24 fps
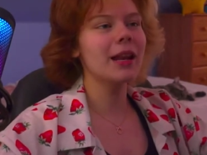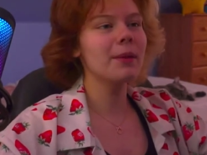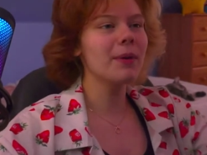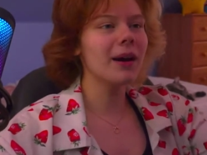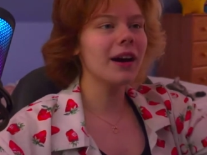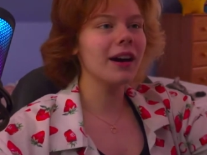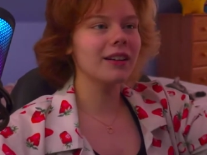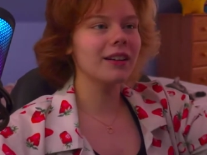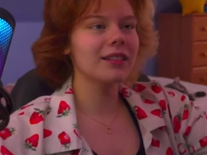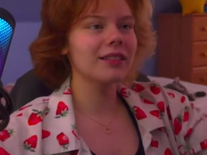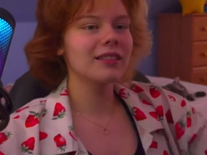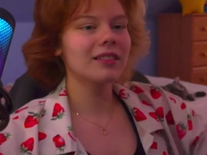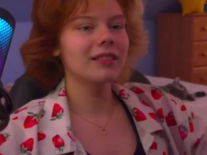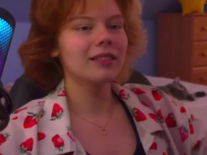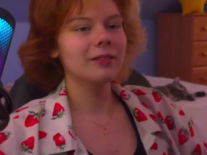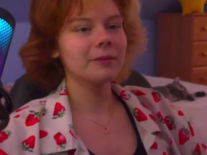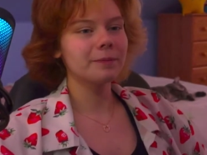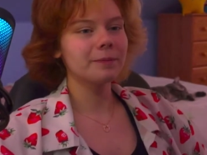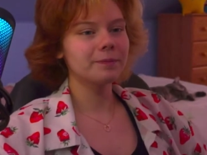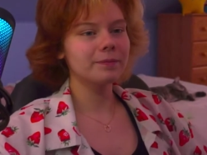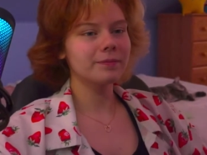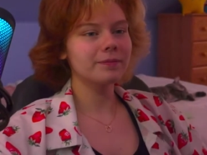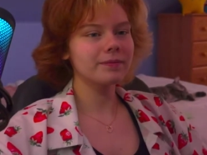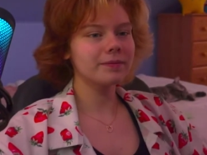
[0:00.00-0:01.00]
How many
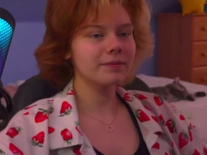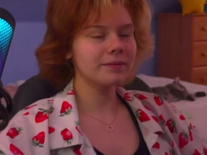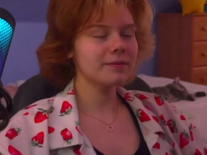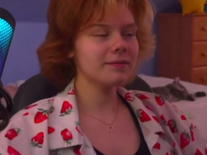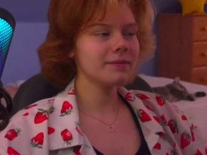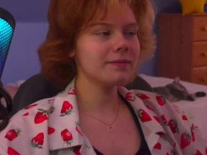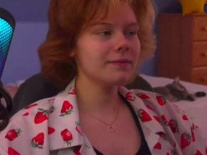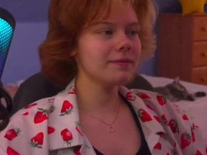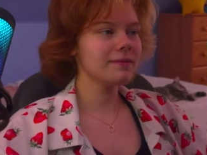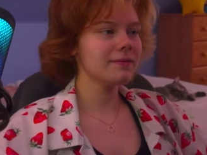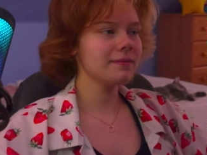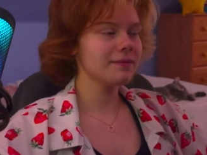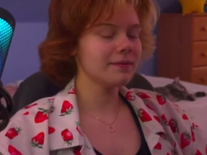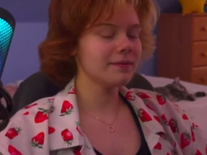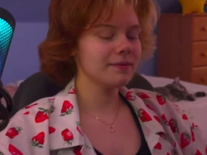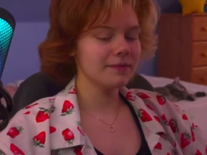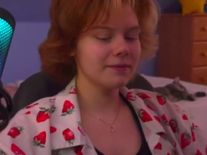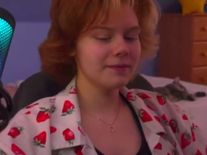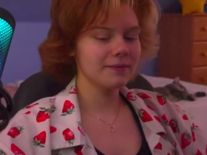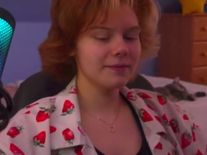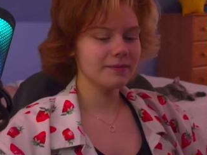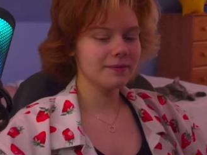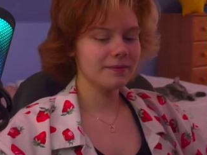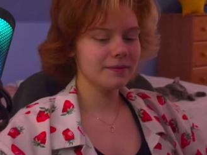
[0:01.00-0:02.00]
videos is that
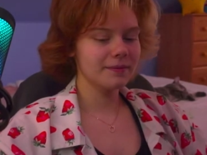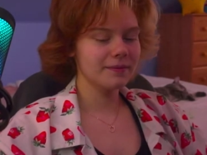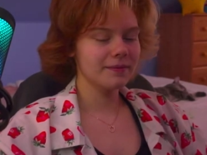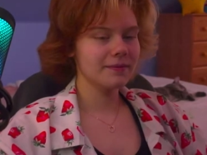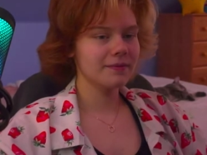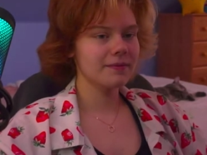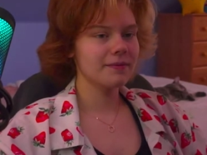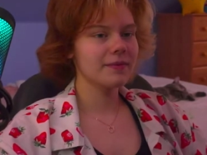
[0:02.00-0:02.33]
worth?